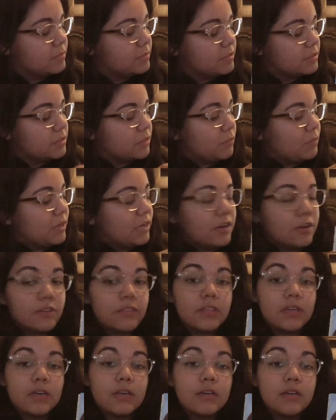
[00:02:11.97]
So we hear
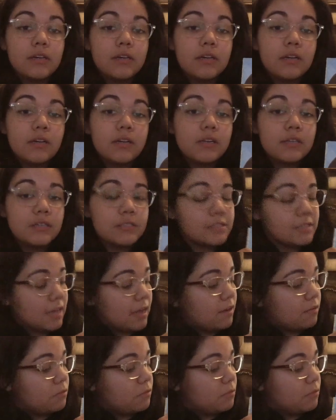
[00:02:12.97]
the
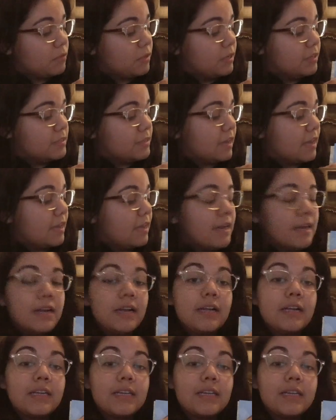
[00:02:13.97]
sound when we say
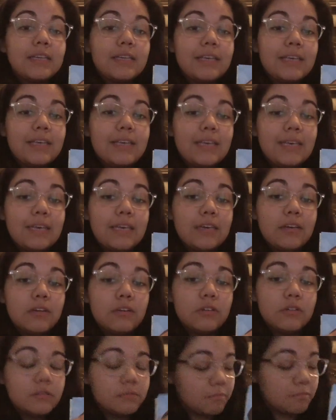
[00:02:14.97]

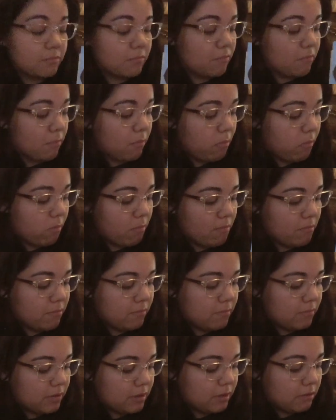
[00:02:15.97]
eagle,
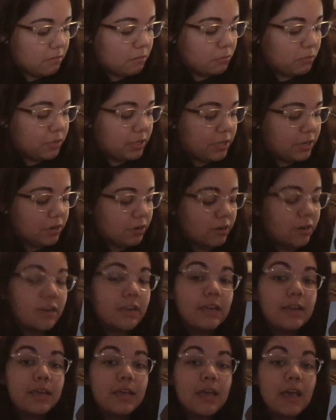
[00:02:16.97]
and when we hear
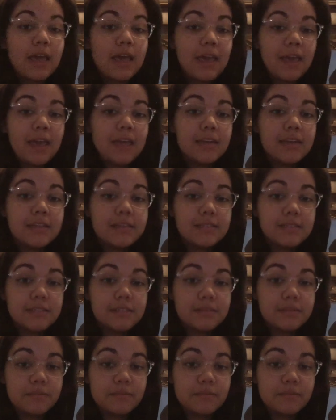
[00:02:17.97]
end.